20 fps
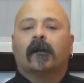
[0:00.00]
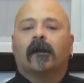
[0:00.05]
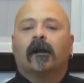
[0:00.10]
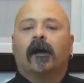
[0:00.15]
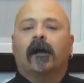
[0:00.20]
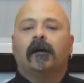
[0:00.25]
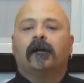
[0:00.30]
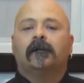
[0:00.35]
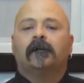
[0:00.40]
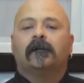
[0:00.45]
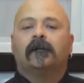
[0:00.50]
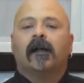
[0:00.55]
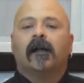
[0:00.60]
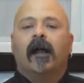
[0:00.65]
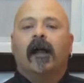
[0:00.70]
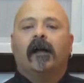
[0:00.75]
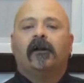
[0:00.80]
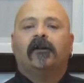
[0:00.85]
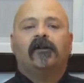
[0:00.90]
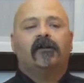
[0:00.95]
Okay?
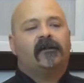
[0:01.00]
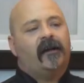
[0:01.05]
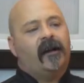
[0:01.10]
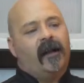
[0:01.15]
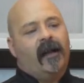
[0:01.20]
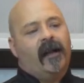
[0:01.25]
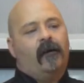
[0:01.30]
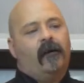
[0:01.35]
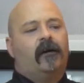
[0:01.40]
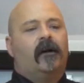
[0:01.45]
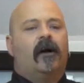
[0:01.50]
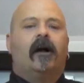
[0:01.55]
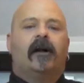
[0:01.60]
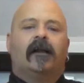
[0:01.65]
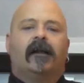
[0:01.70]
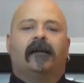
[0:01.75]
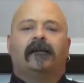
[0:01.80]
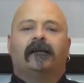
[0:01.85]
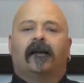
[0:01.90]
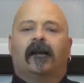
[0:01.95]
And she said, hey, we ought
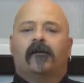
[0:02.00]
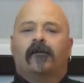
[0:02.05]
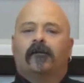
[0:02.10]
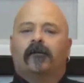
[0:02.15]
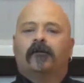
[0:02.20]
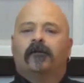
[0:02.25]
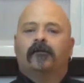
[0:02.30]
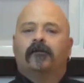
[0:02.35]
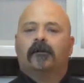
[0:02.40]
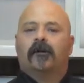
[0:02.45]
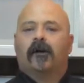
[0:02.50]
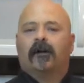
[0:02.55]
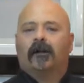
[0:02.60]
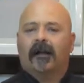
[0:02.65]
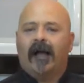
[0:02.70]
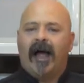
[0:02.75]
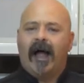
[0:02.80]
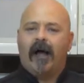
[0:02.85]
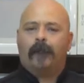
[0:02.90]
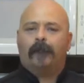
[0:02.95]
to get together and do a
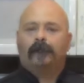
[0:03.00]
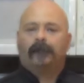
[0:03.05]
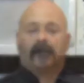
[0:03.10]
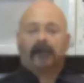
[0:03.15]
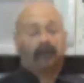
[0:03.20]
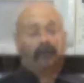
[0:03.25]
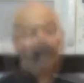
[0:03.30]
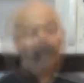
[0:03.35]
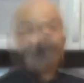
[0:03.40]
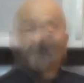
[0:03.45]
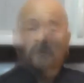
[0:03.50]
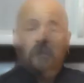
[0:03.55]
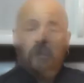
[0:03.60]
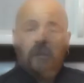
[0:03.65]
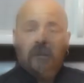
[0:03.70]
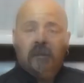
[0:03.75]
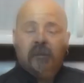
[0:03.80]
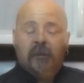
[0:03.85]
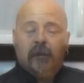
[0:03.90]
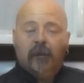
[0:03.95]
collab. I was this like,
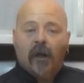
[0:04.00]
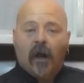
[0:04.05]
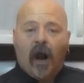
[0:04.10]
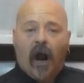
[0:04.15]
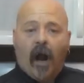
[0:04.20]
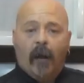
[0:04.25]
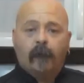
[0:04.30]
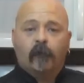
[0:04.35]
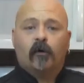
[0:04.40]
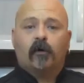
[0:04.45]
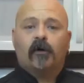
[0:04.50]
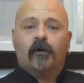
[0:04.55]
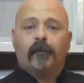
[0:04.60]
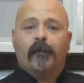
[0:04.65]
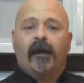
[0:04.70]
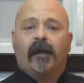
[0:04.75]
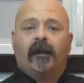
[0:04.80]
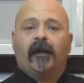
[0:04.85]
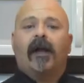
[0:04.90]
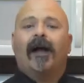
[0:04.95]
week, okay, fine. I'm going to
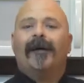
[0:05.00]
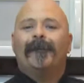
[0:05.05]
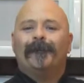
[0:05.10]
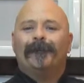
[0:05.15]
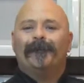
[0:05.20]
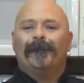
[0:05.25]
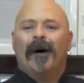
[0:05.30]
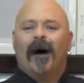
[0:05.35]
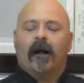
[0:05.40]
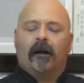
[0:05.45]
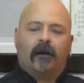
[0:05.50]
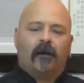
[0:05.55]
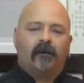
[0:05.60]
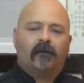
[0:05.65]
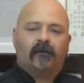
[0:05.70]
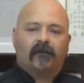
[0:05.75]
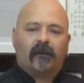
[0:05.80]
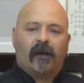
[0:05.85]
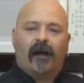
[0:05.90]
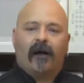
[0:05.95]
make
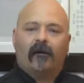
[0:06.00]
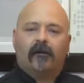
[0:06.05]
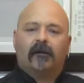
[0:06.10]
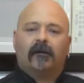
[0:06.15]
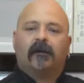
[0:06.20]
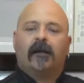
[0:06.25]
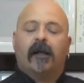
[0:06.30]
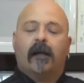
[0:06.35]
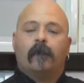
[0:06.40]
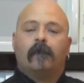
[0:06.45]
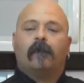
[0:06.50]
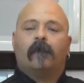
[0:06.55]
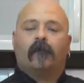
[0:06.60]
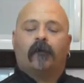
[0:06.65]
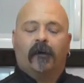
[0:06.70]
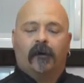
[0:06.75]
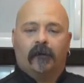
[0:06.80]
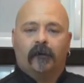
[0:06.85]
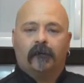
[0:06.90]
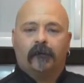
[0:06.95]
Bonaker style clam
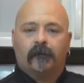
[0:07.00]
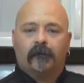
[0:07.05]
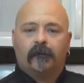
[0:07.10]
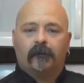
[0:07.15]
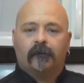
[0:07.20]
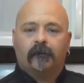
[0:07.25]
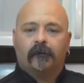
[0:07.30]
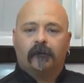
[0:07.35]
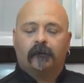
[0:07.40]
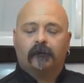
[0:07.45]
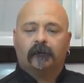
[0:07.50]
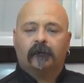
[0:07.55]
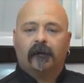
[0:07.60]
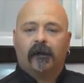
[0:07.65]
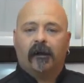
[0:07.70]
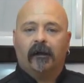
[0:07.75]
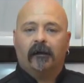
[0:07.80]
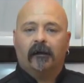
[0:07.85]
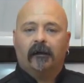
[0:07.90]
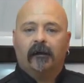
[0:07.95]
fritters,
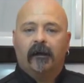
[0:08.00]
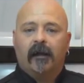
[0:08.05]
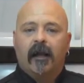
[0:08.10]
okay?